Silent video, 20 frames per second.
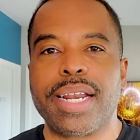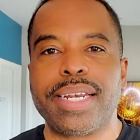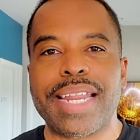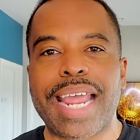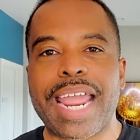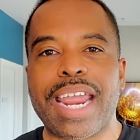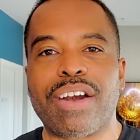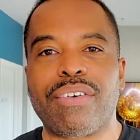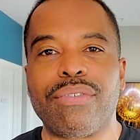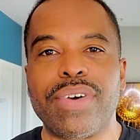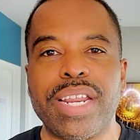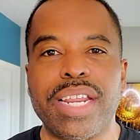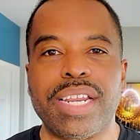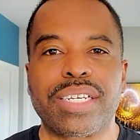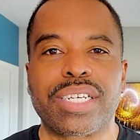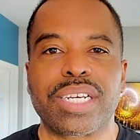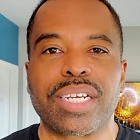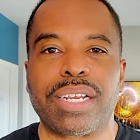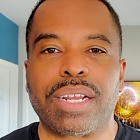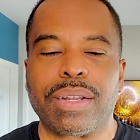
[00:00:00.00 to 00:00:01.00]

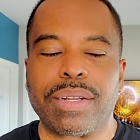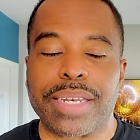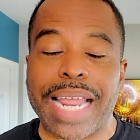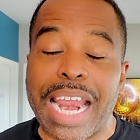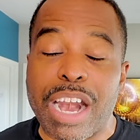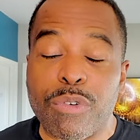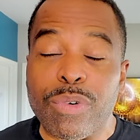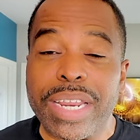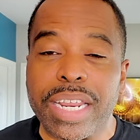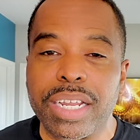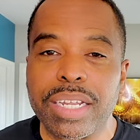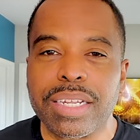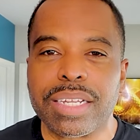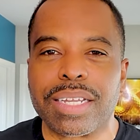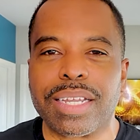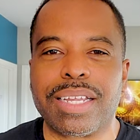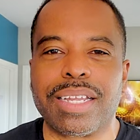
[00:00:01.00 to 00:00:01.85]
diarrhea,